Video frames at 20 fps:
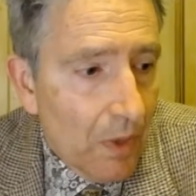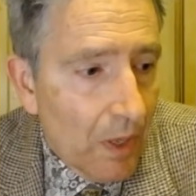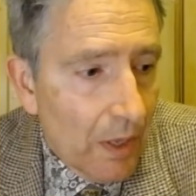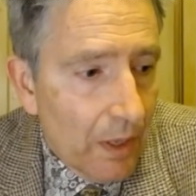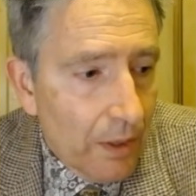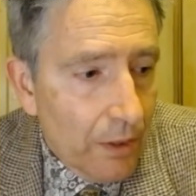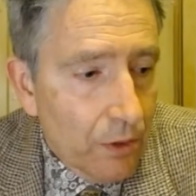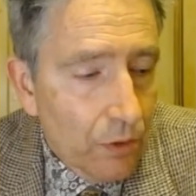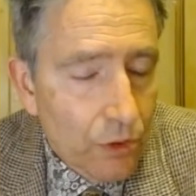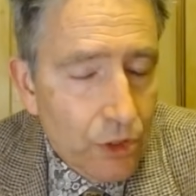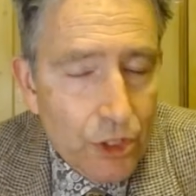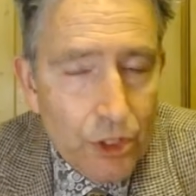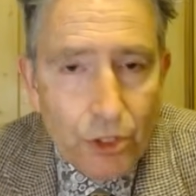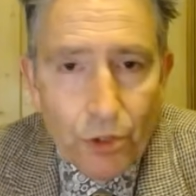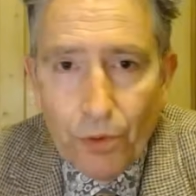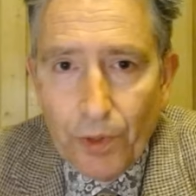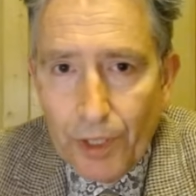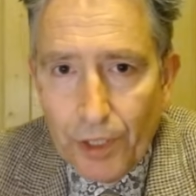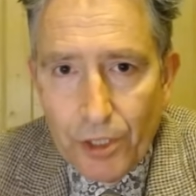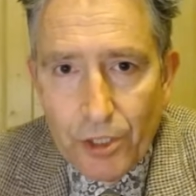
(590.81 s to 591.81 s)
Your
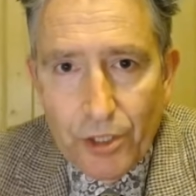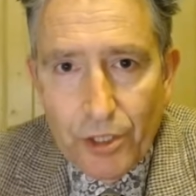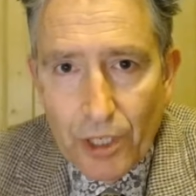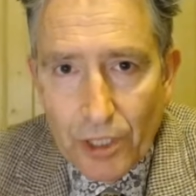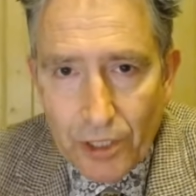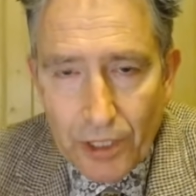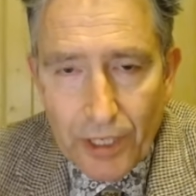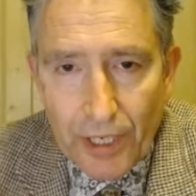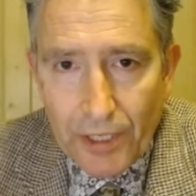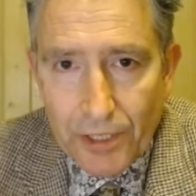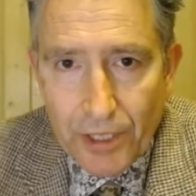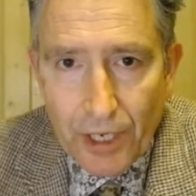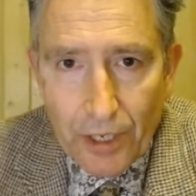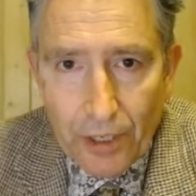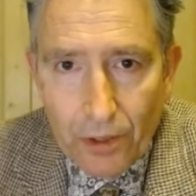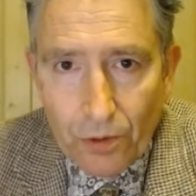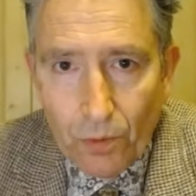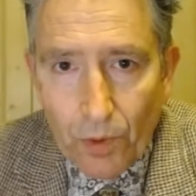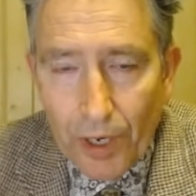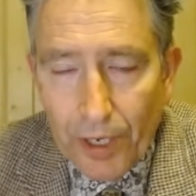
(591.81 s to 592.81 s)
sewage doesn't get taken
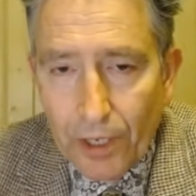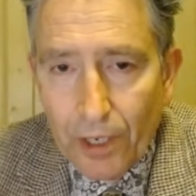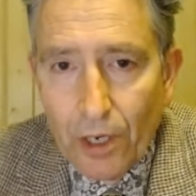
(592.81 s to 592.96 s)
away.